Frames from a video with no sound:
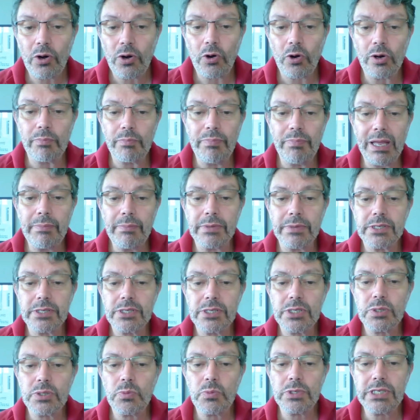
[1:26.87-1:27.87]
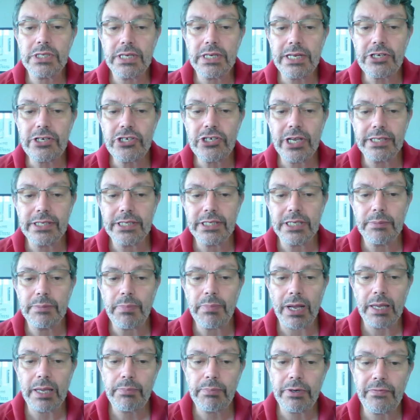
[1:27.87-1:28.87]
or BEMIS, was initiated
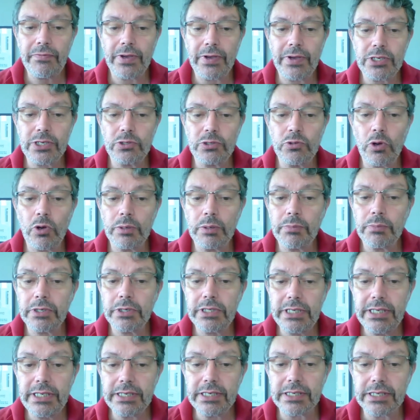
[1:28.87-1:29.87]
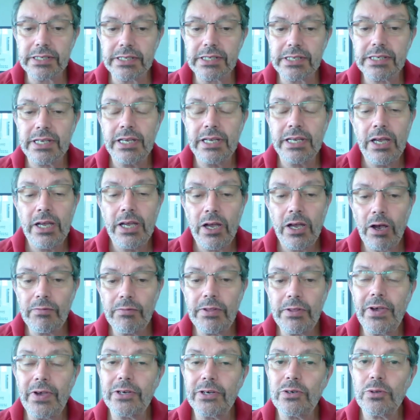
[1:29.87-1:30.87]
by Professor Ron Martinez of the
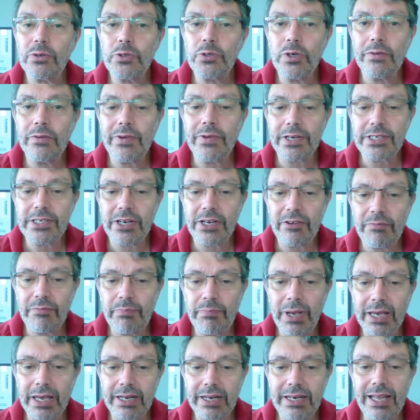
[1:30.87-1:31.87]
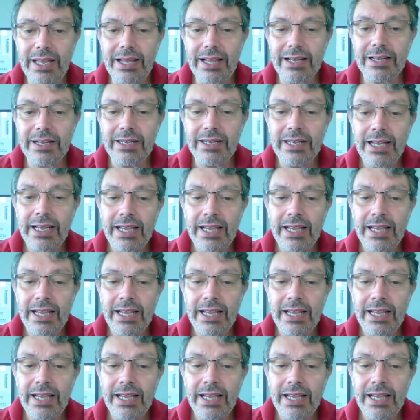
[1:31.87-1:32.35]
Federal University of Paraná